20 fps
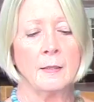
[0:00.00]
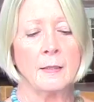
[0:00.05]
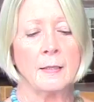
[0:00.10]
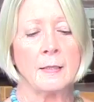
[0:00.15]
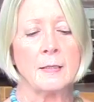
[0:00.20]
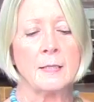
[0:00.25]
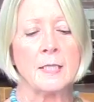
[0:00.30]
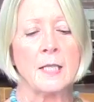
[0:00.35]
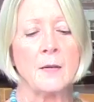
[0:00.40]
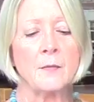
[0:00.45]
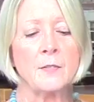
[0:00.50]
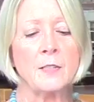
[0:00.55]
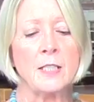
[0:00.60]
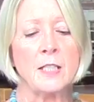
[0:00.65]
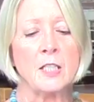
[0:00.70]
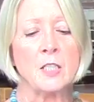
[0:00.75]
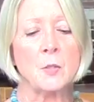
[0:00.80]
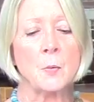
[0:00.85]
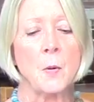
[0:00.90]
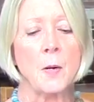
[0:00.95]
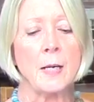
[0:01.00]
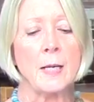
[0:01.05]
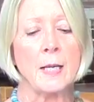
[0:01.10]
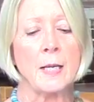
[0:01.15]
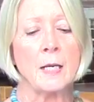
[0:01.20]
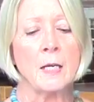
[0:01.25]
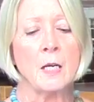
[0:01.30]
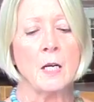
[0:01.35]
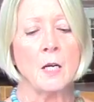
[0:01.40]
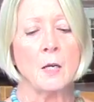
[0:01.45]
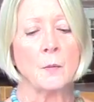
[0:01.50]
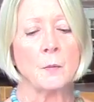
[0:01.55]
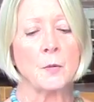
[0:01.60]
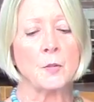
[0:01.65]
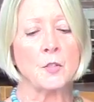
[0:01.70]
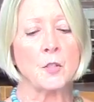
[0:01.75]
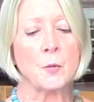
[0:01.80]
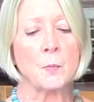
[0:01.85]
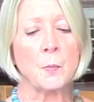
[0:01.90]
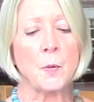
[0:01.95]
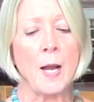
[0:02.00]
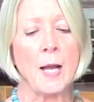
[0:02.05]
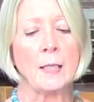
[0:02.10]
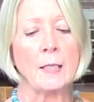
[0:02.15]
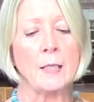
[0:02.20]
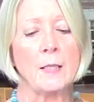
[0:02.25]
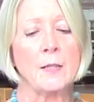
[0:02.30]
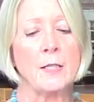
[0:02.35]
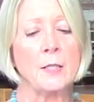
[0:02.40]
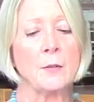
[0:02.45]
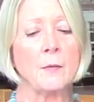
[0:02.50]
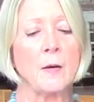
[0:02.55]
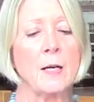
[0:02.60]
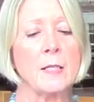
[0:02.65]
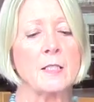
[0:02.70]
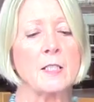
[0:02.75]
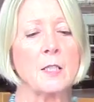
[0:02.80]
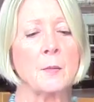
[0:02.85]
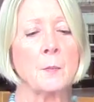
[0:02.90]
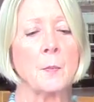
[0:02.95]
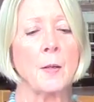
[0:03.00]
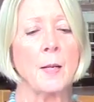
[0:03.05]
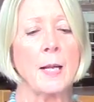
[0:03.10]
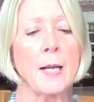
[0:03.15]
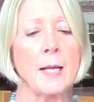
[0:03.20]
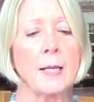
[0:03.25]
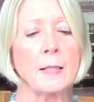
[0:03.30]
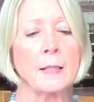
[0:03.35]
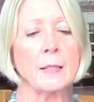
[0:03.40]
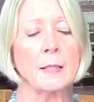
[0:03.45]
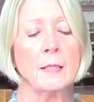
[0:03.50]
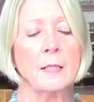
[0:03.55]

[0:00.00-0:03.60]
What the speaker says: In 1720, Richard Bradley theorized that plague